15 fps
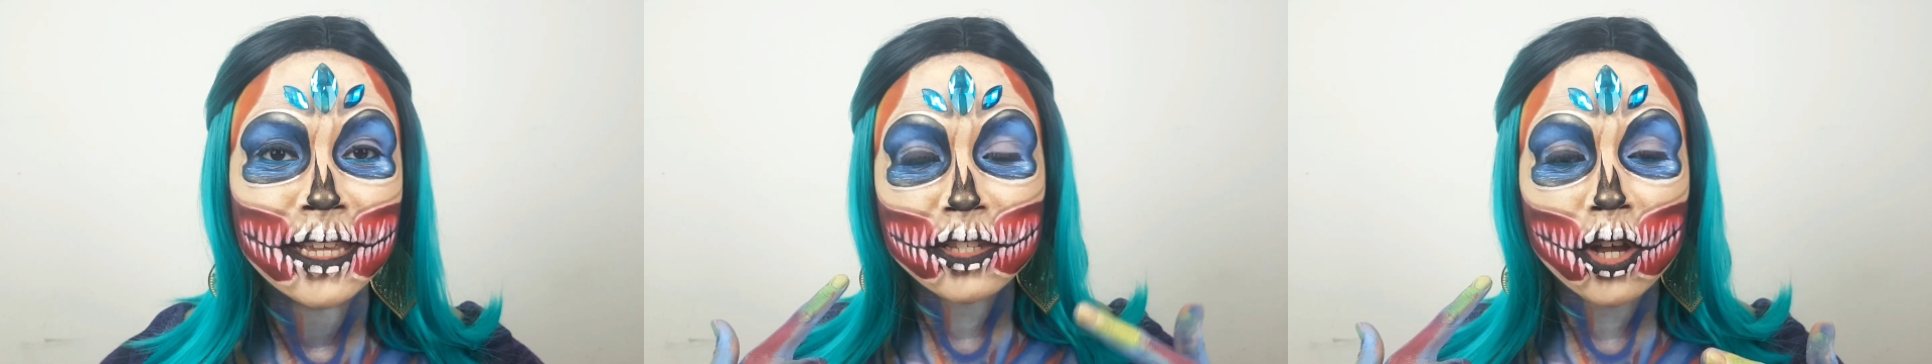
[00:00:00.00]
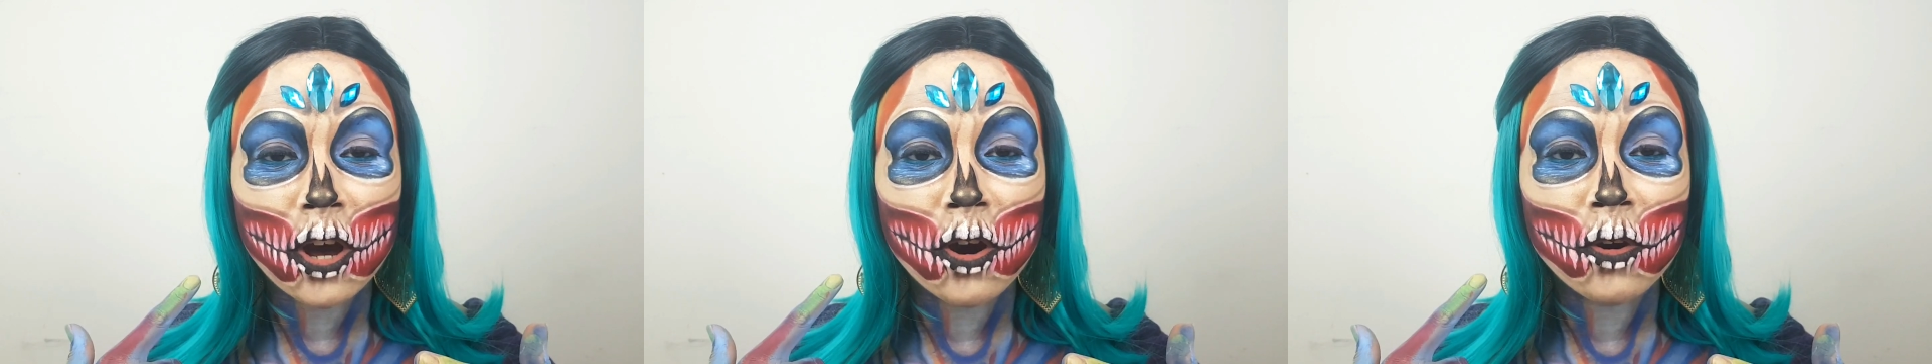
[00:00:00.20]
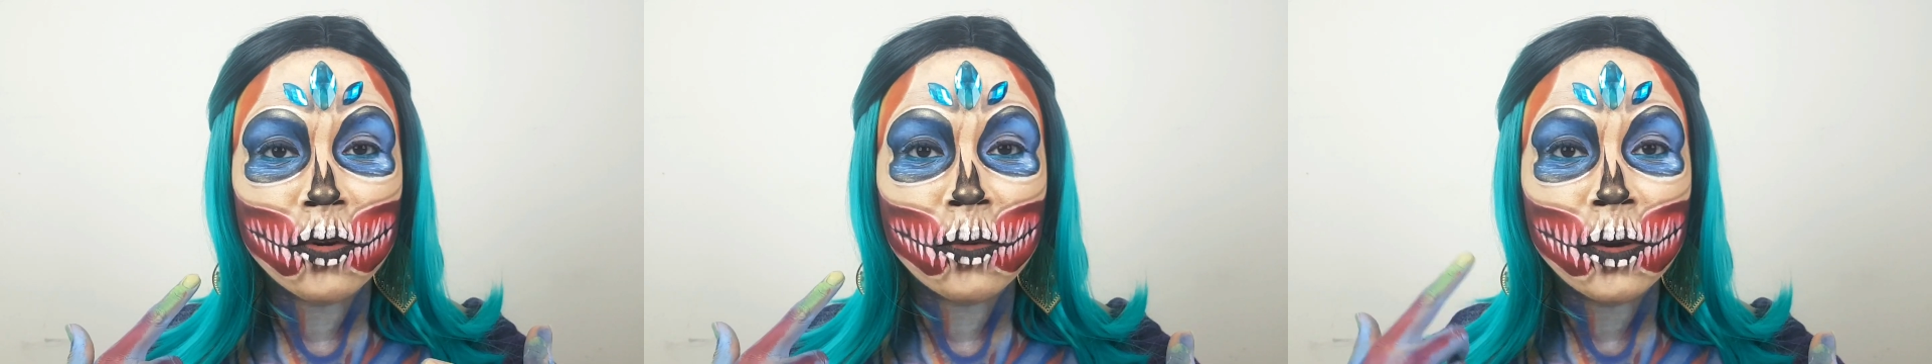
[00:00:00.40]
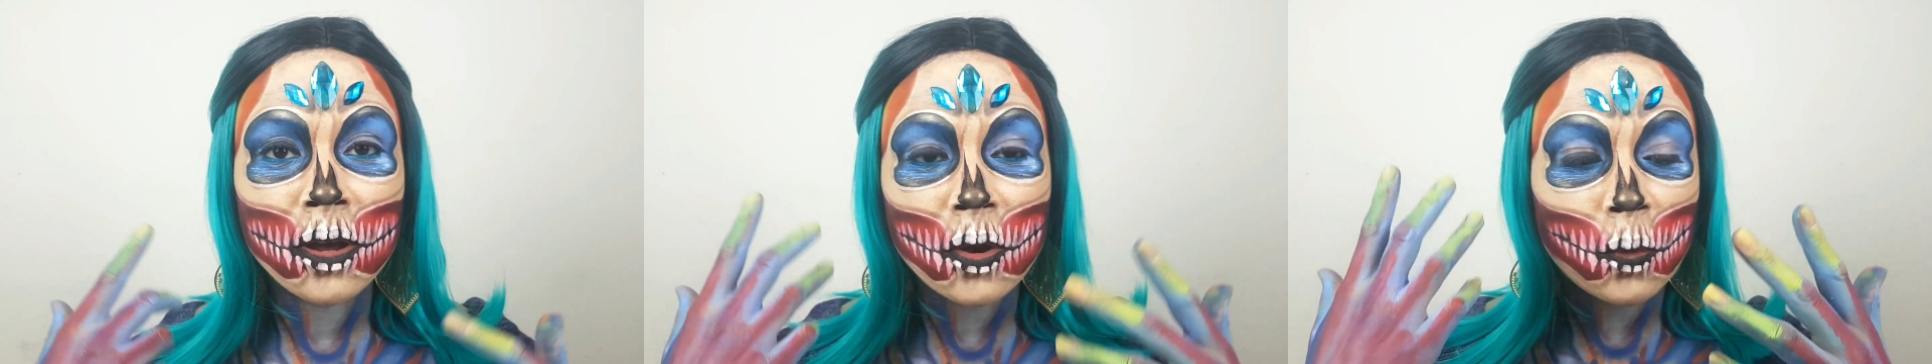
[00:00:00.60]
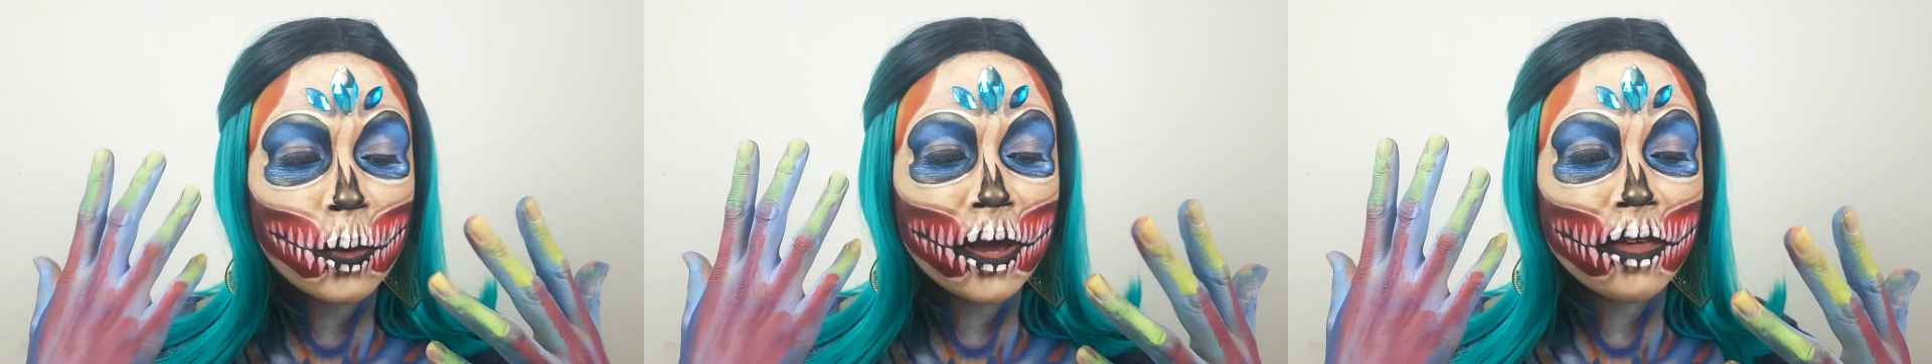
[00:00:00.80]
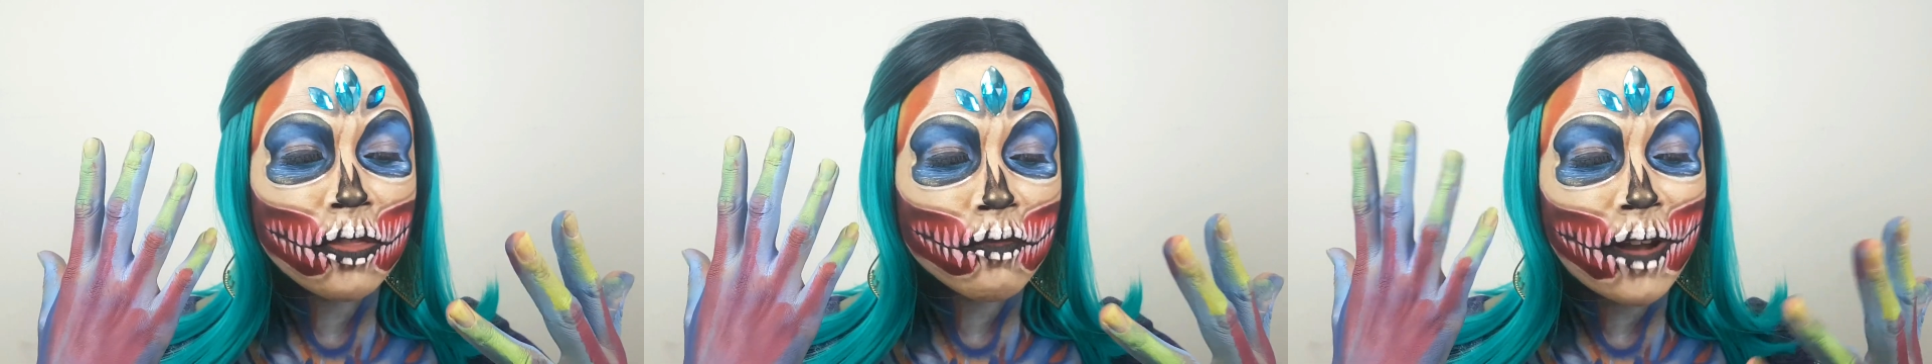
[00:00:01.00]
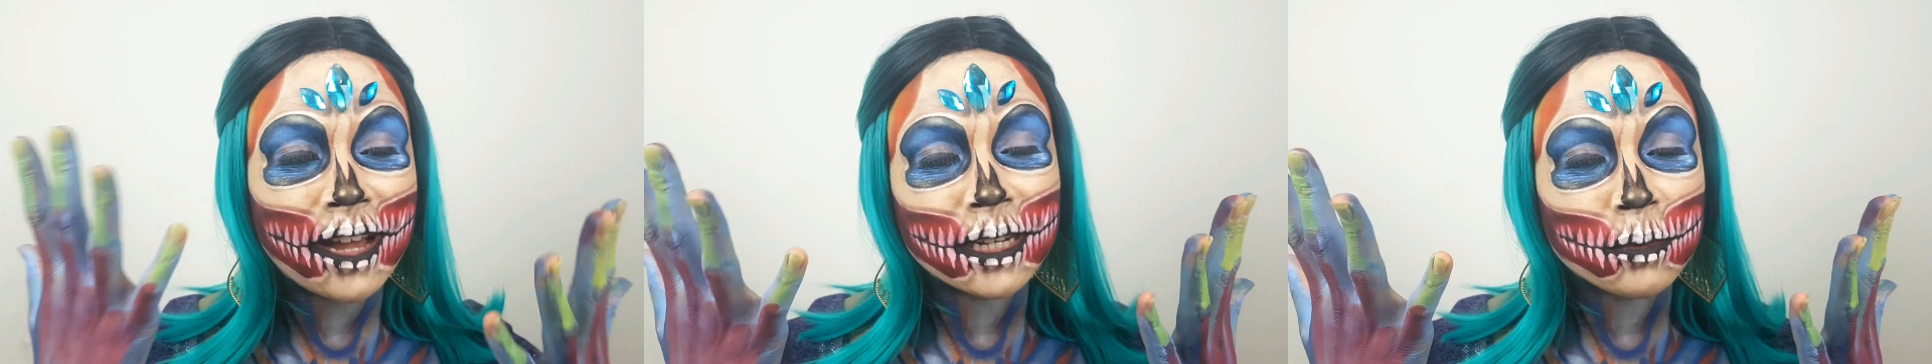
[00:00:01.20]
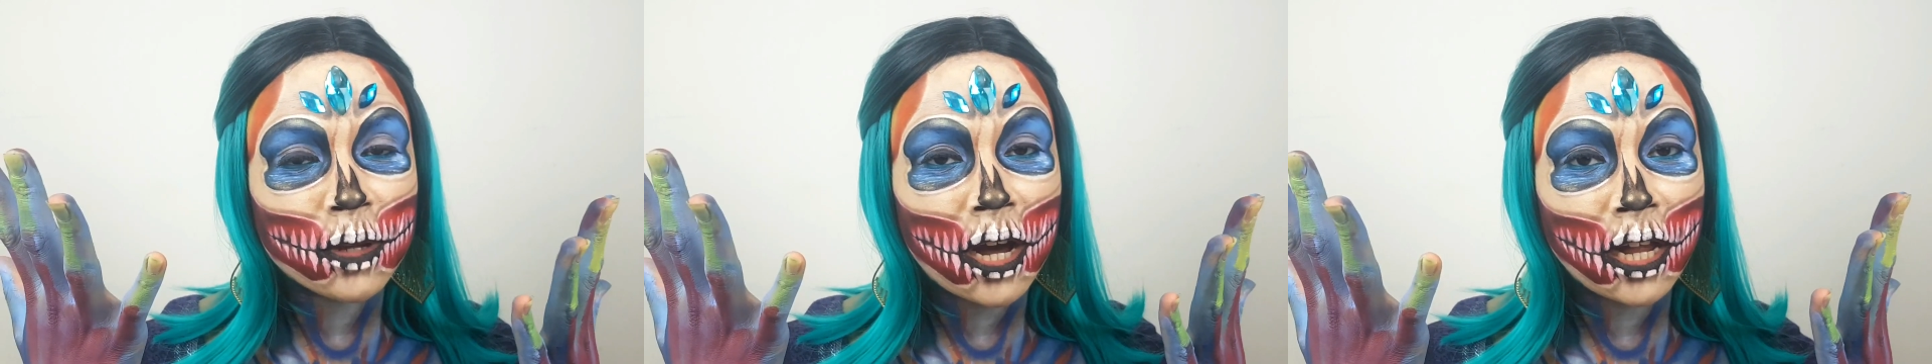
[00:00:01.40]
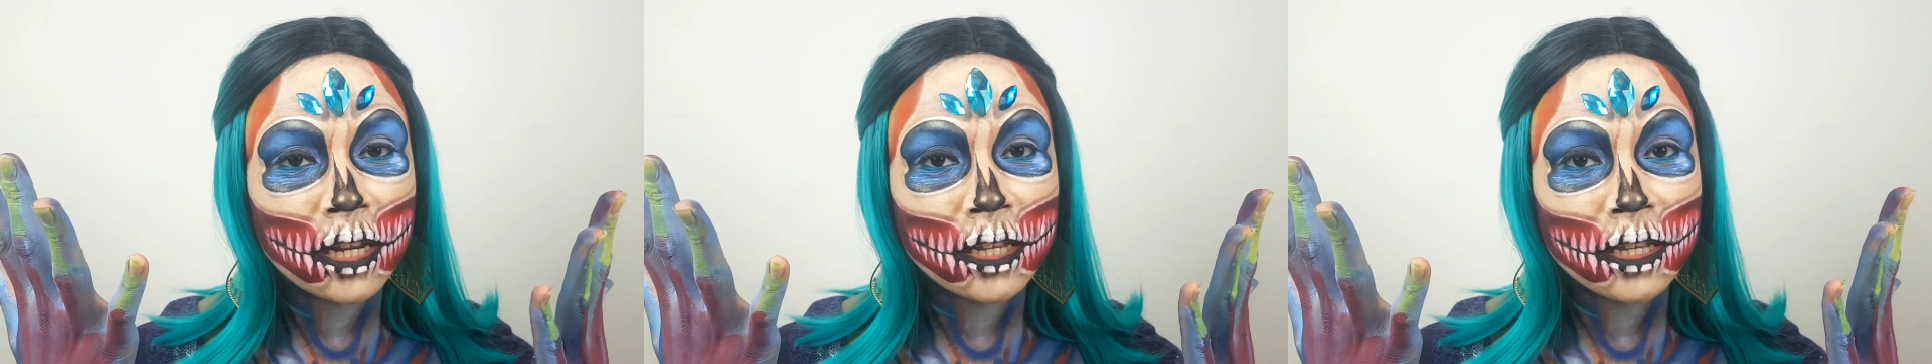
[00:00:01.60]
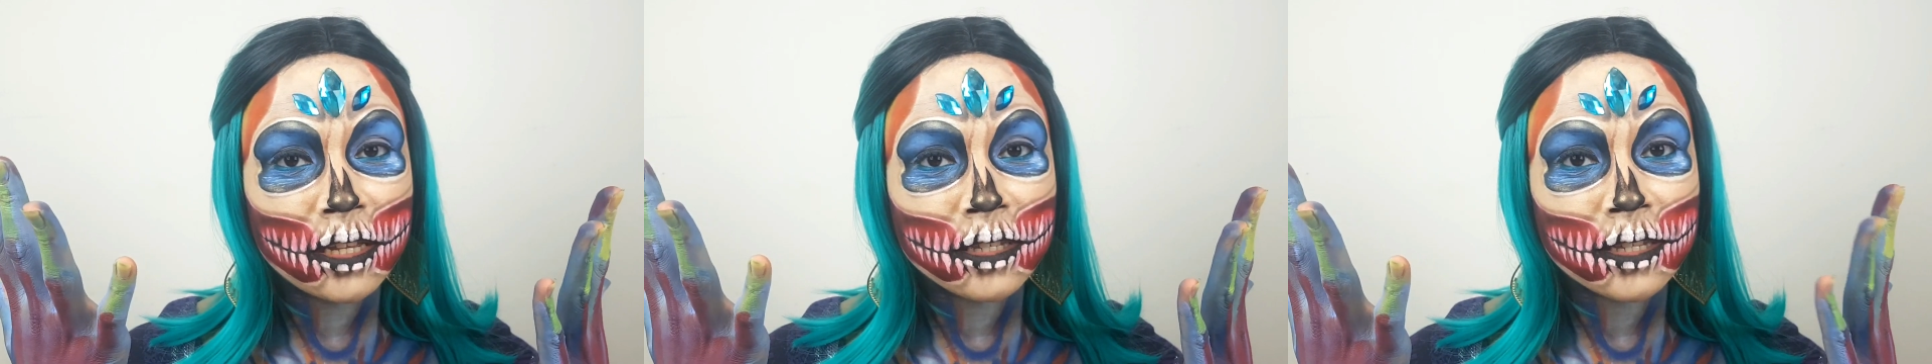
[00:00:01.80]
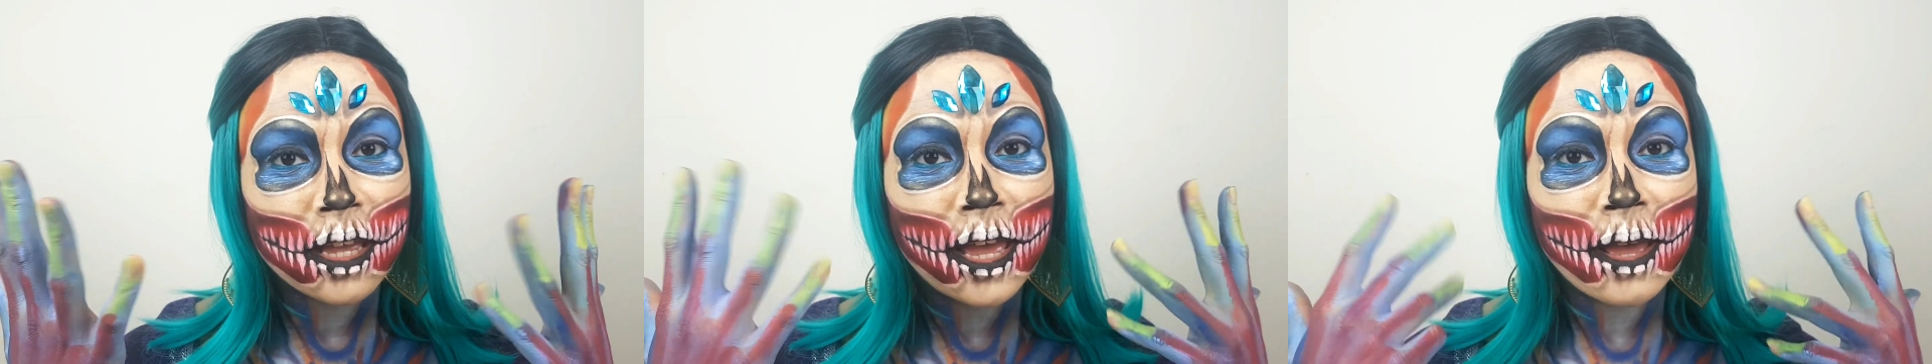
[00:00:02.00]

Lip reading: Skull, with random colours,